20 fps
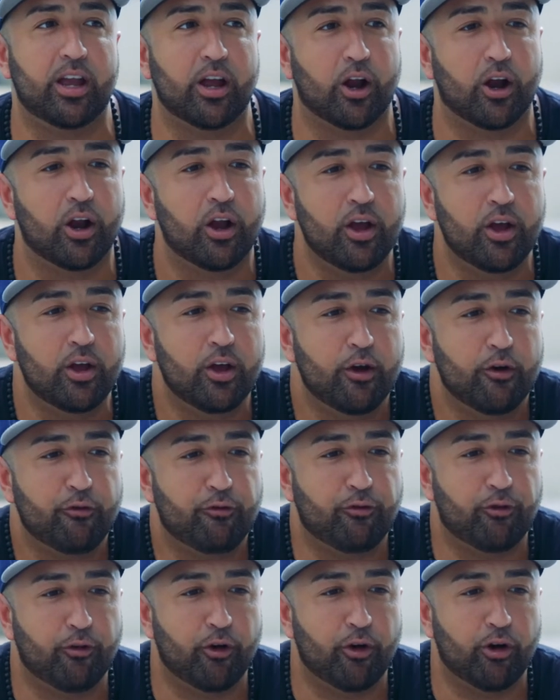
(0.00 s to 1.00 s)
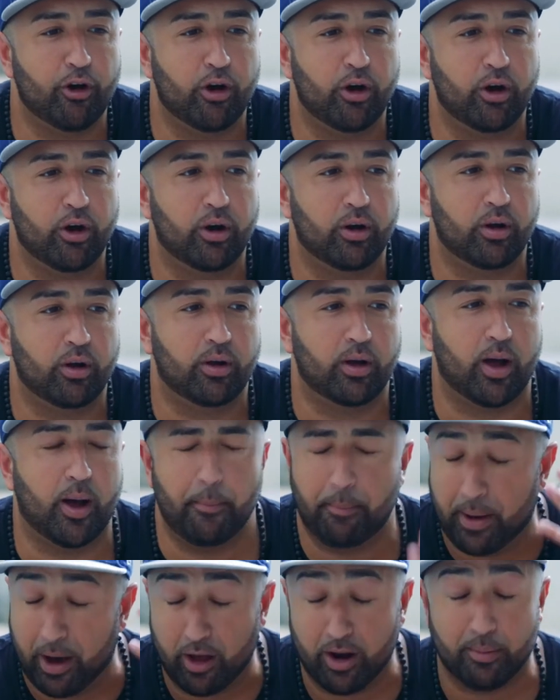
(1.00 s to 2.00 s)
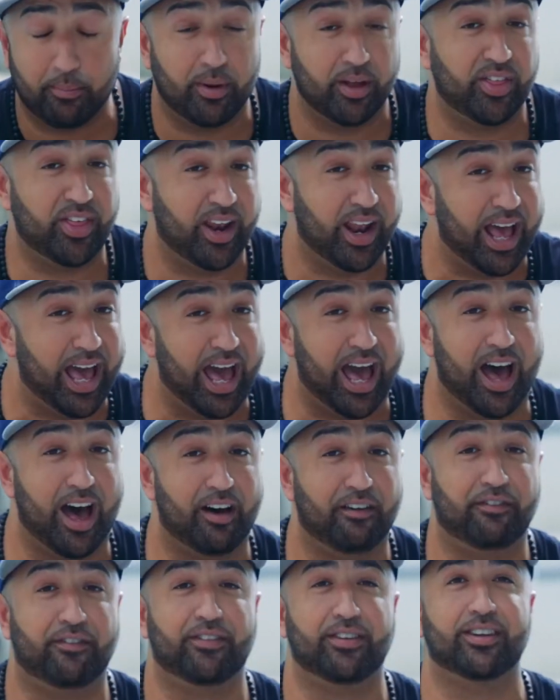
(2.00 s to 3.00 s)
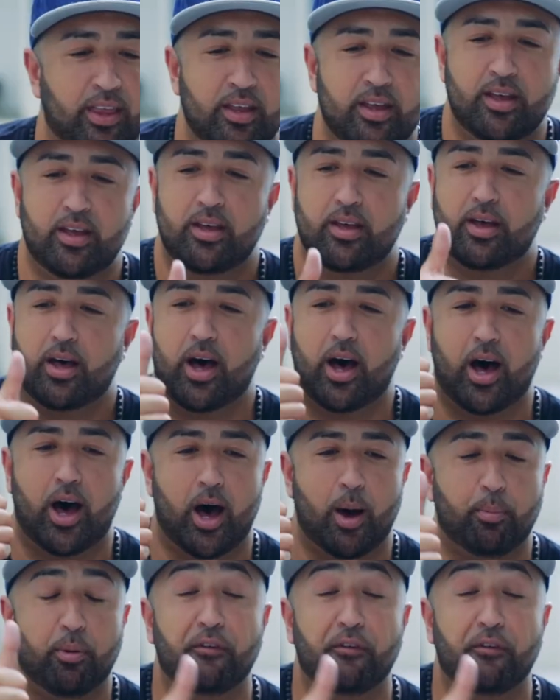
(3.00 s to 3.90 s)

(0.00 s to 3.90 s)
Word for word: here for about a month and a half. Uh,